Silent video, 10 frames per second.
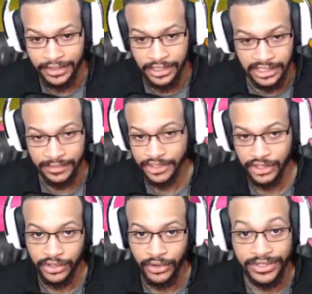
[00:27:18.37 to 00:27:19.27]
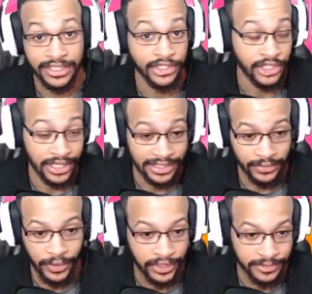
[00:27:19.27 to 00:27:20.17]
So I'm just going to go and take shots at
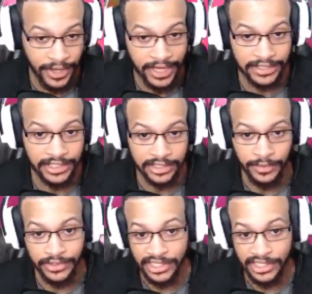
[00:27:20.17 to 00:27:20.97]
him while his back is exposed.